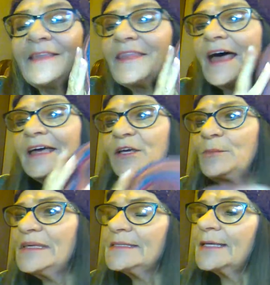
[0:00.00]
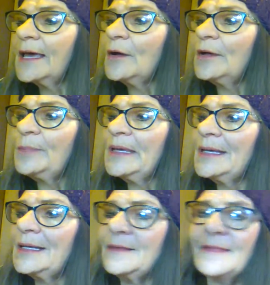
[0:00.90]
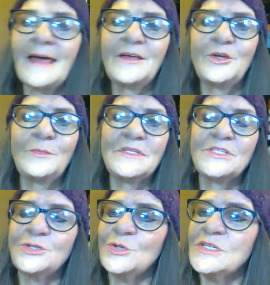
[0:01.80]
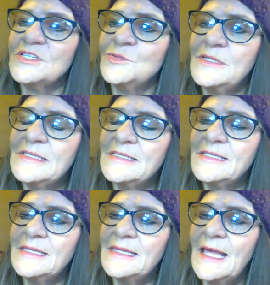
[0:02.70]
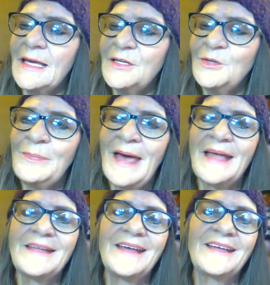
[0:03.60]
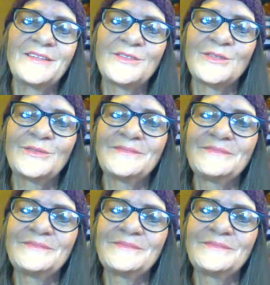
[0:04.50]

Thank you, Miss Carrie Penny. Thank you, Miss Joyce Swenson. Thank you, Pat Dancer.